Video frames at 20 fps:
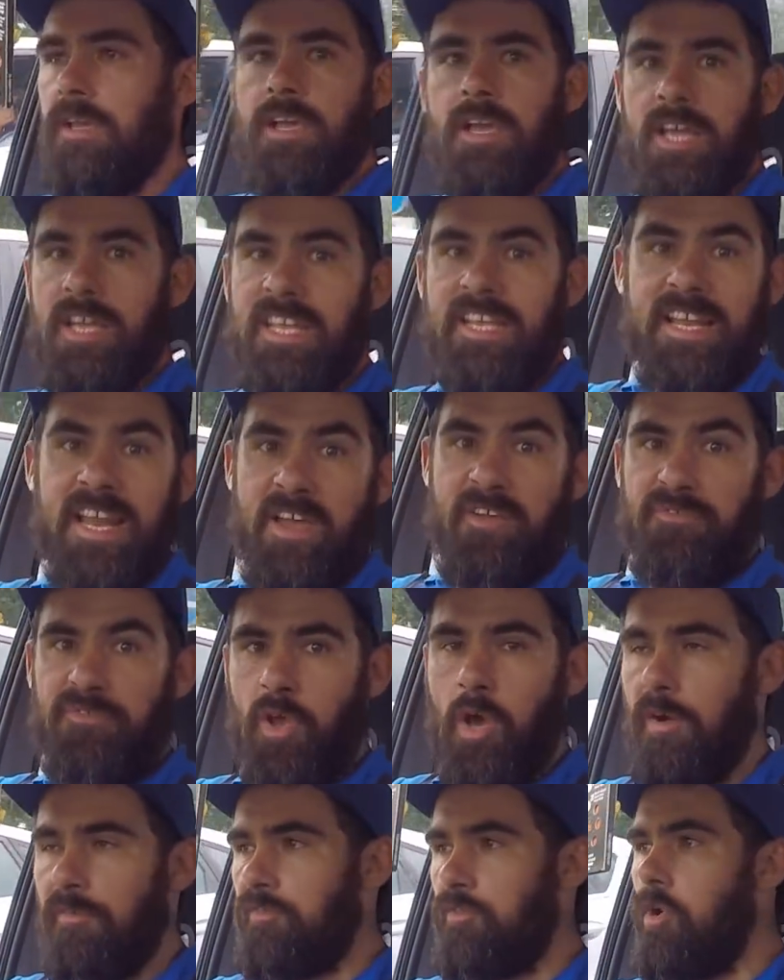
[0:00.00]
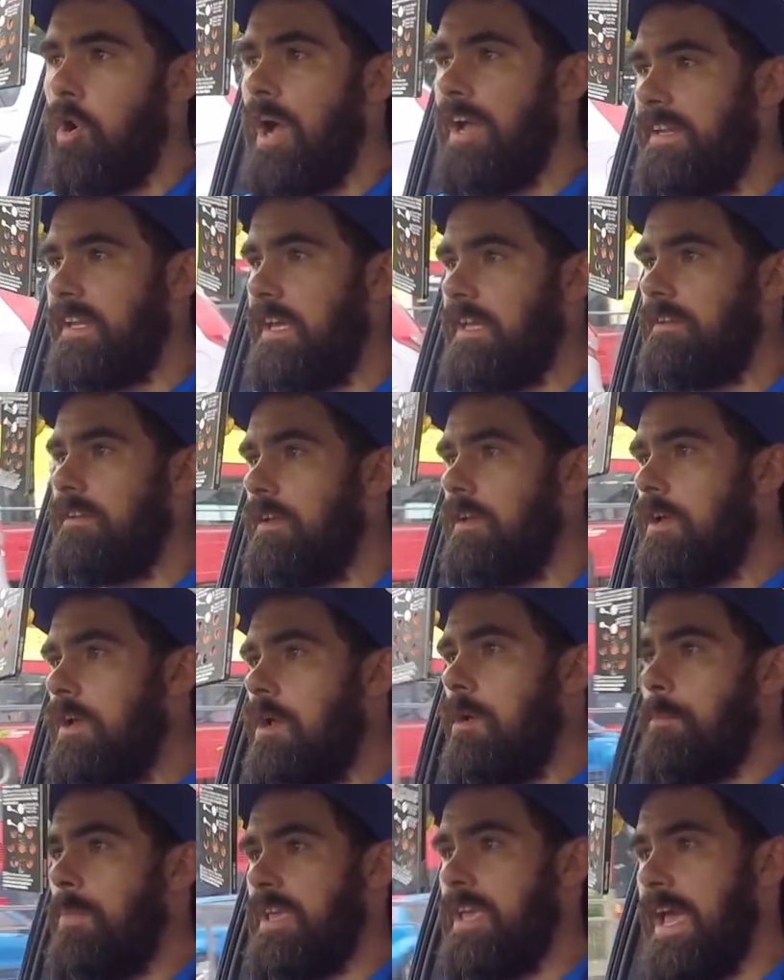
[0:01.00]
and he left after I did.
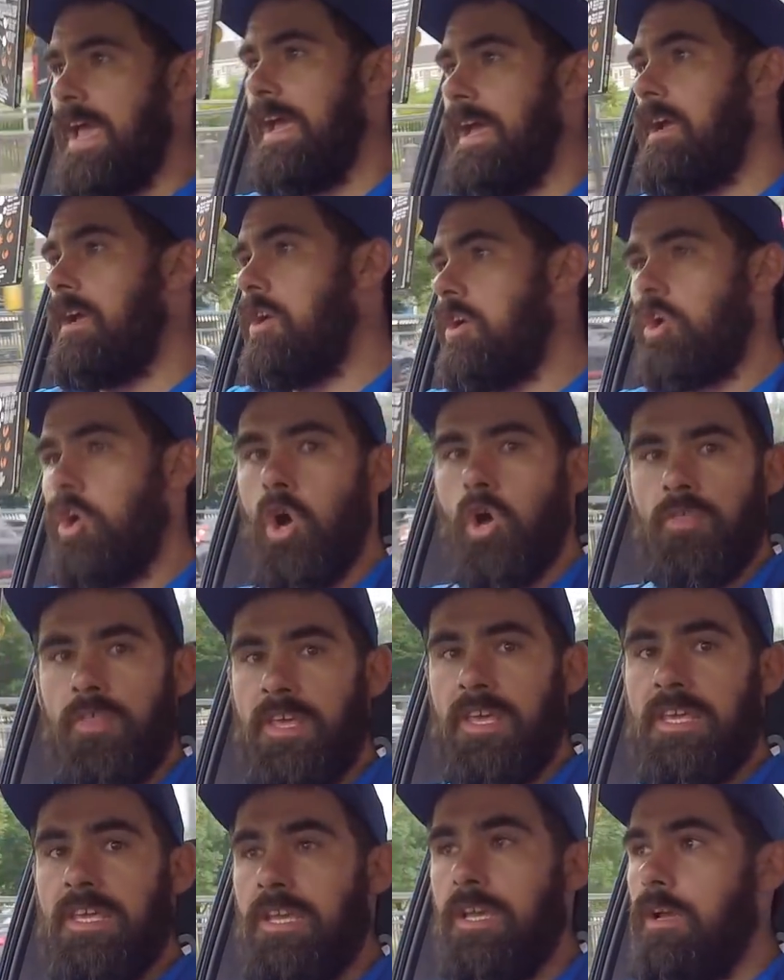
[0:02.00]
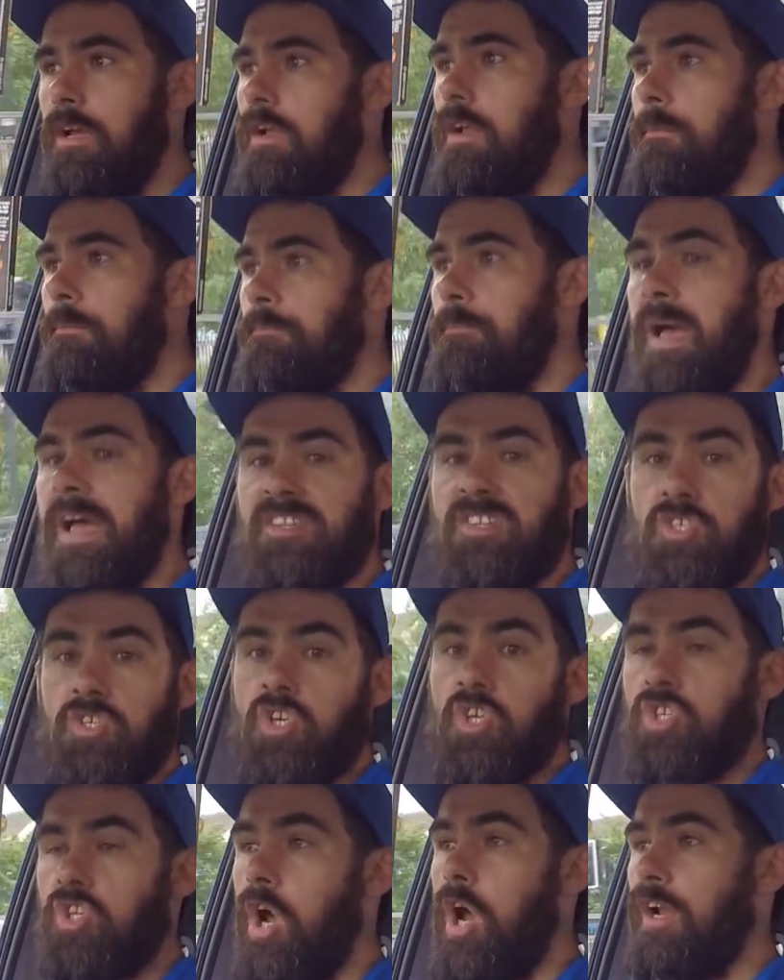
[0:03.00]
But yeah, got the passenger
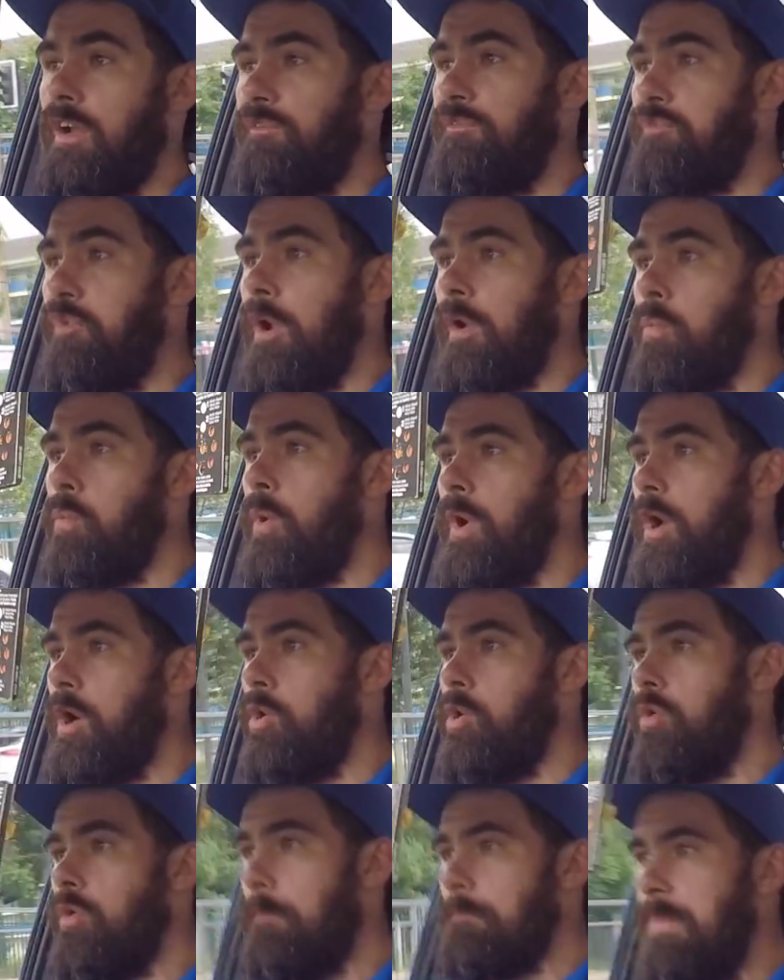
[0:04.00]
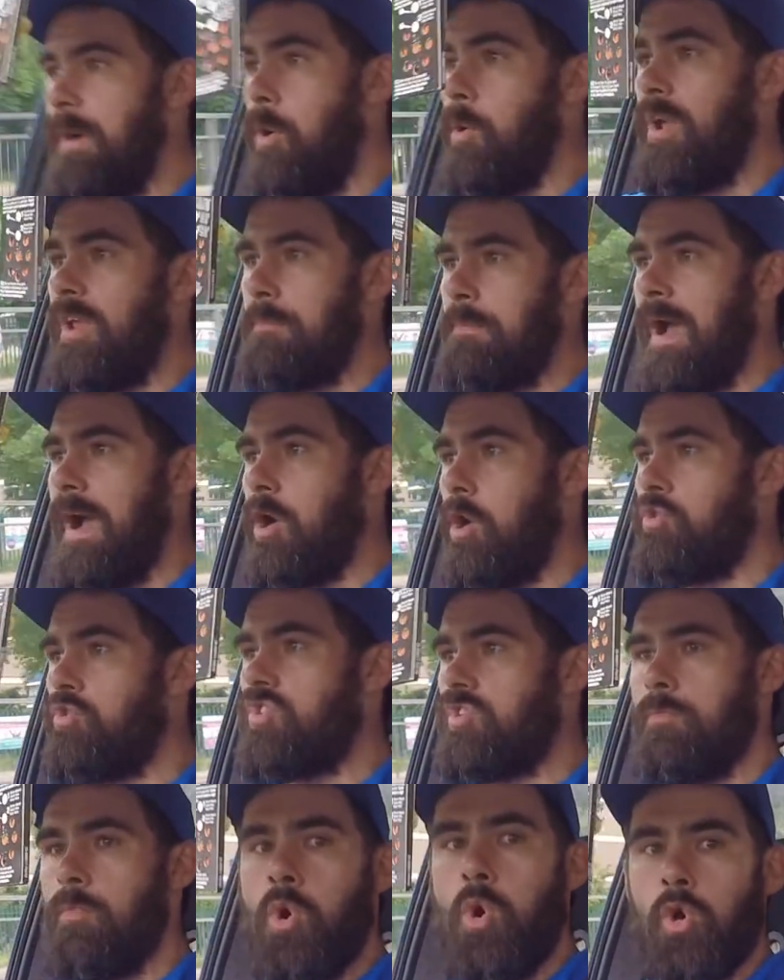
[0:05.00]
side front wheel bolted back
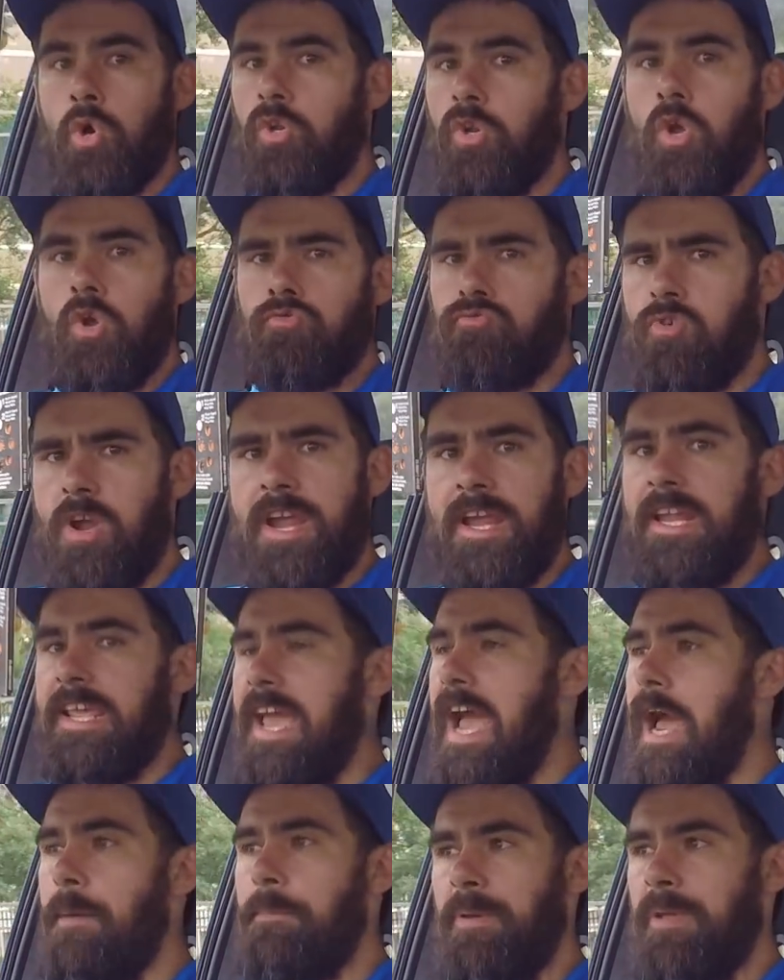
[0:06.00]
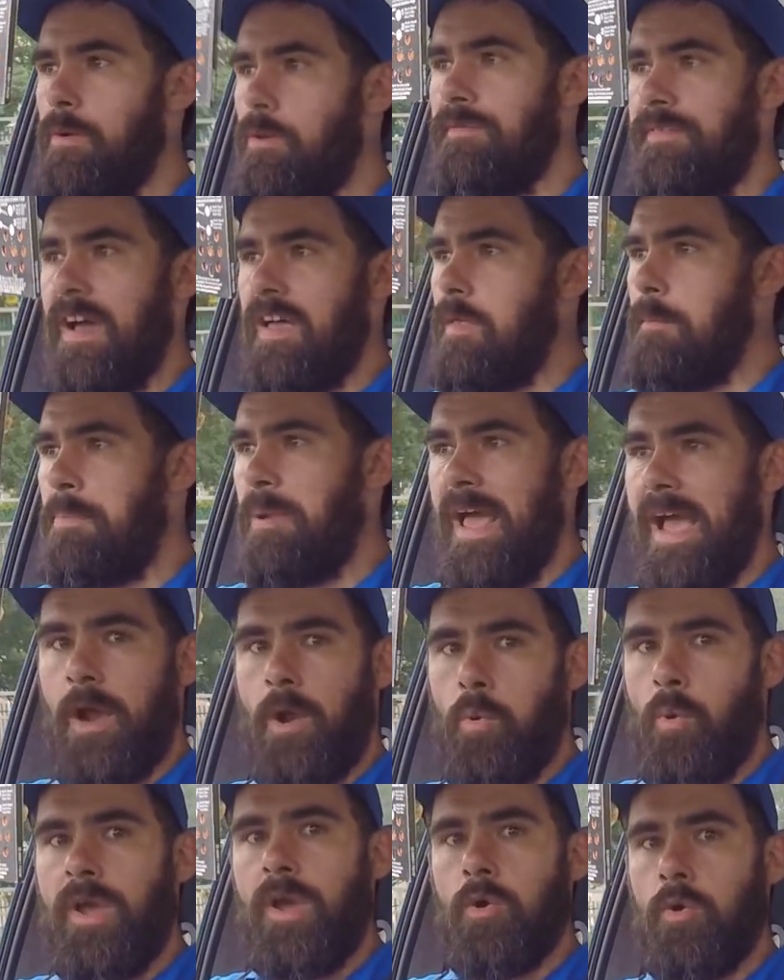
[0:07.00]
onto Maude. Really happy with how the black
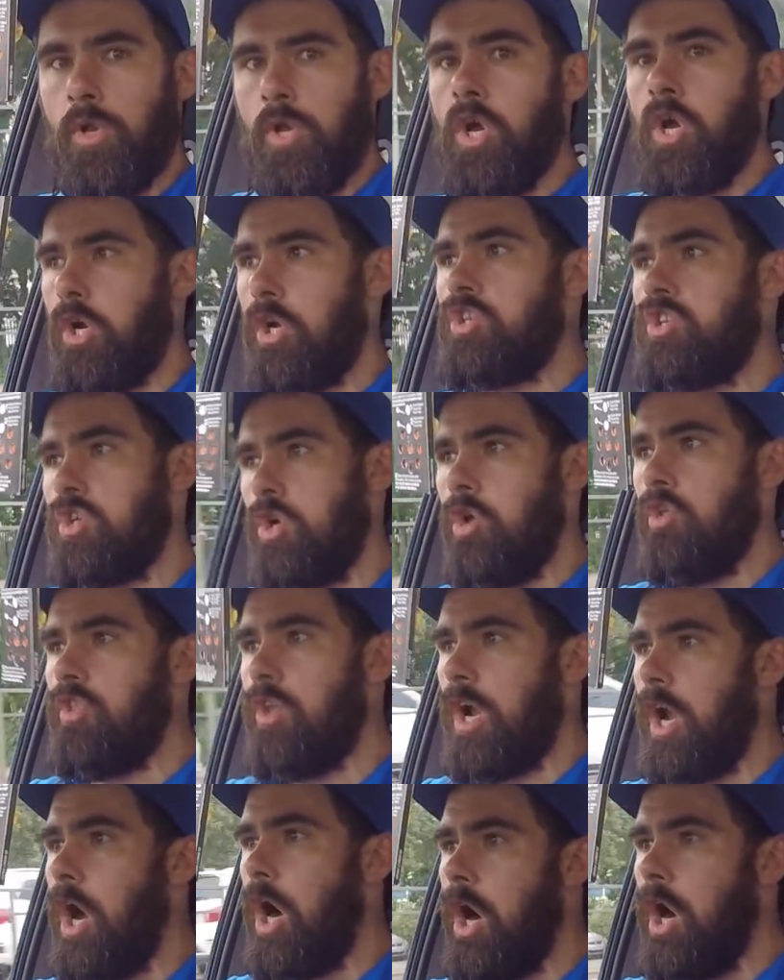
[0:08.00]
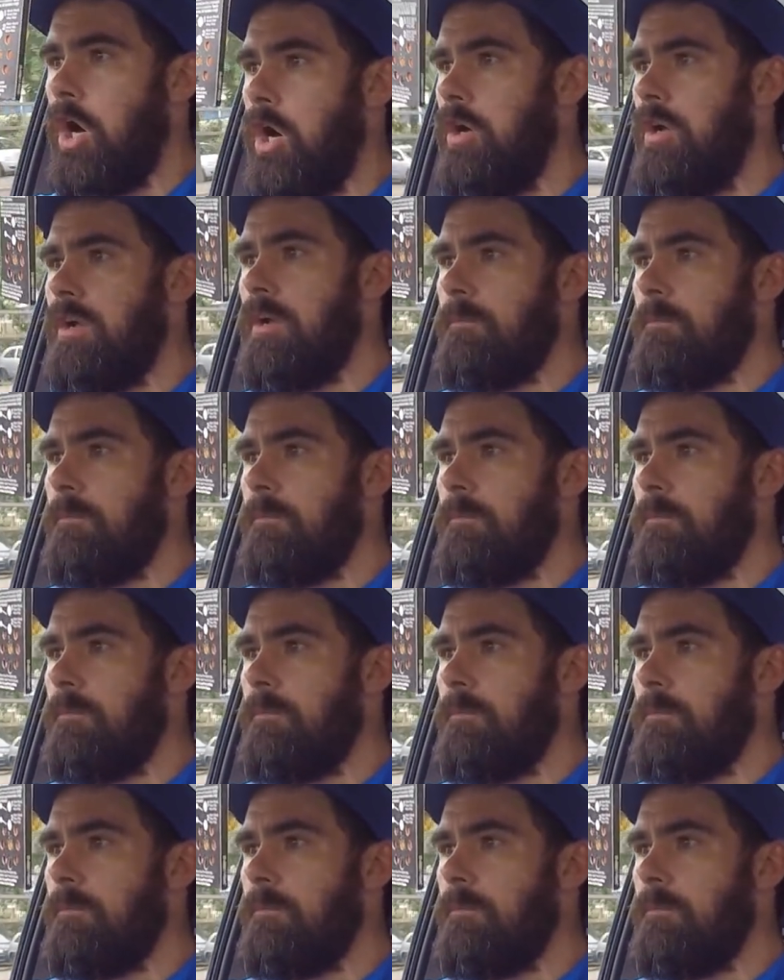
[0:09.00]
wheel looks on the car.